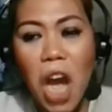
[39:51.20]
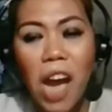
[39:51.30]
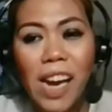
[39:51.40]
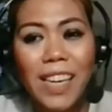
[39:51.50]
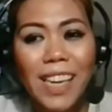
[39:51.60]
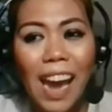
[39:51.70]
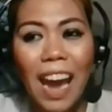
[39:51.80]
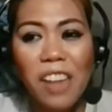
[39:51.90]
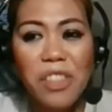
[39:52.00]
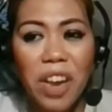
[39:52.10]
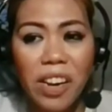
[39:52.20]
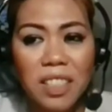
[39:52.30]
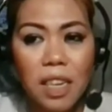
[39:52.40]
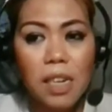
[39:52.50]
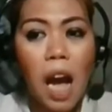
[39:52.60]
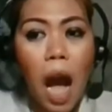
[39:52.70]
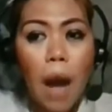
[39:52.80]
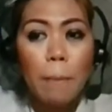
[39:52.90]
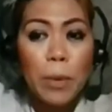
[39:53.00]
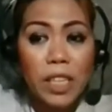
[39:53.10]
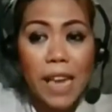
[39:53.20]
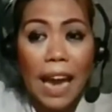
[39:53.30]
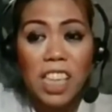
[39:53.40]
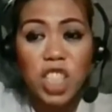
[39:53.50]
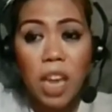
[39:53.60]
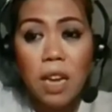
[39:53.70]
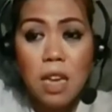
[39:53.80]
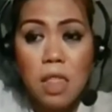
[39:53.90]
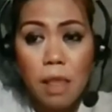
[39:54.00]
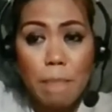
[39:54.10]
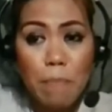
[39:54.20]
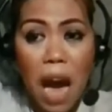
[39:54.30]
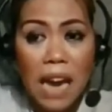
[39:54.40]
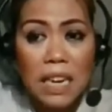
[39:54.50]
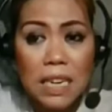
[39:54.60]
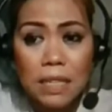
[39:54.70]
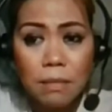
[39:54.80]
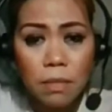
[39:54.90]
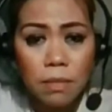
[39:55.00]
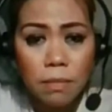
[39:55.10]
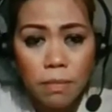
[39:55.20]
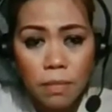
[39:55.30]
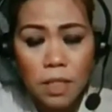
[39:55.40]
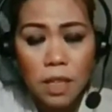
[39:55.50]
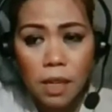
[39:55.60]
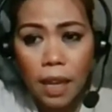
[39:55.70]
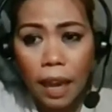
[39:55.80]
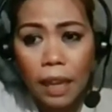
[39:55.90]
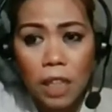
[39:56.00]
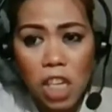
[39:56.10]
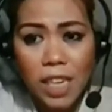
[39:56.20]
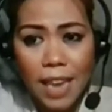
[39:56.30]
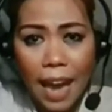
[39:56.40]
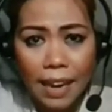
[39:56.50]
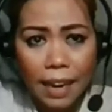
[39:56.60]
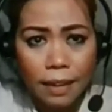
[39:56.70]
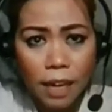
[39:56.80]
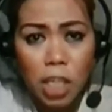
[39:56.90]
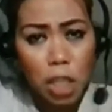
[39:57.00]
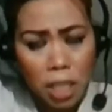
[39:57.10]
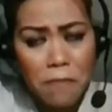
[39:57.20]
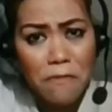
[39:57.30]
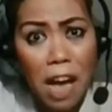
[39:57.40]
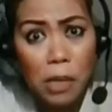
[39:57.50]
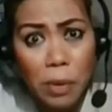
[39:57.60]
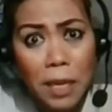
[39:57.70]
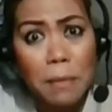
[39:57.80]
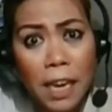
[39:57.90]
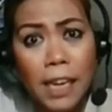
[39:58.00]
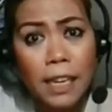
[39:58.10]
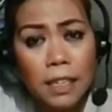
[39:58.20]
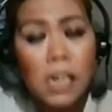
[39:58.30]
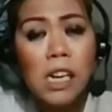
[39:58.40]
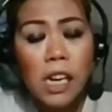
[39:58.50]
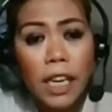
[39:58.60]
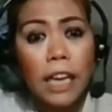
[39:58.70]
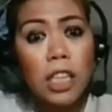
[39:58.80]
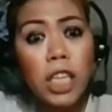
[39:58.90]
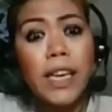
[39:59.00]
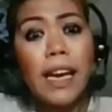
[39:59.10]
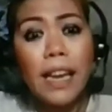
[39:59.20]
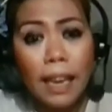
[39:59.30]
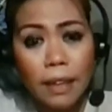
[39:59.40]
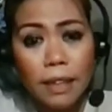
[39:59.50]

Okay, there's a computation in the bottom. Okay, look at it. Are you still following me? Okay, look at it.